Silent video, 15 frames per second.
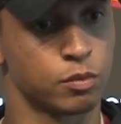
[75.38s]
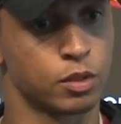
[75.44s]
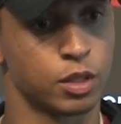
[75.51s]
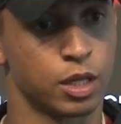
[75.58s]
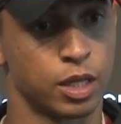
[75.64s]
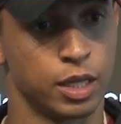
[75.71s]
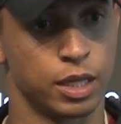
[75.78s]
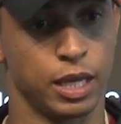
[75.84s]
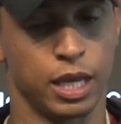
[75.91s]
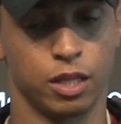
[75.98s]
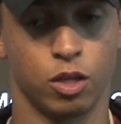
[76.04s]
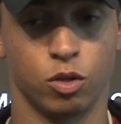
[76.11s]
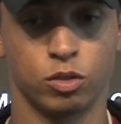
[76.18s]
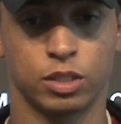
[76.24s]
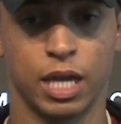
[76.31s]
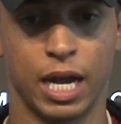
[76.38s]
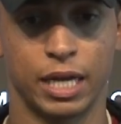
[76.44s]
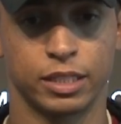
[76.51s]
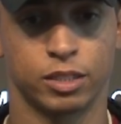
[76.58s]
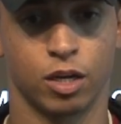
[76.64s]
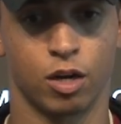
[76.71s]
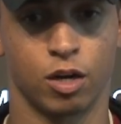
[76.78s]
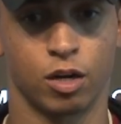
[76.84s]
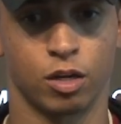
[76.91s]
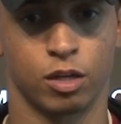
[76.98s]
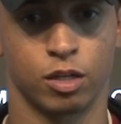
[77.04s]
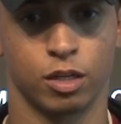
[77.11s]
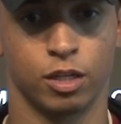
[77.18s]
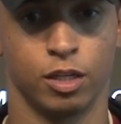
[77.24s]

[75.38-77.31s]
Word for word: please? Yeah, those guys are,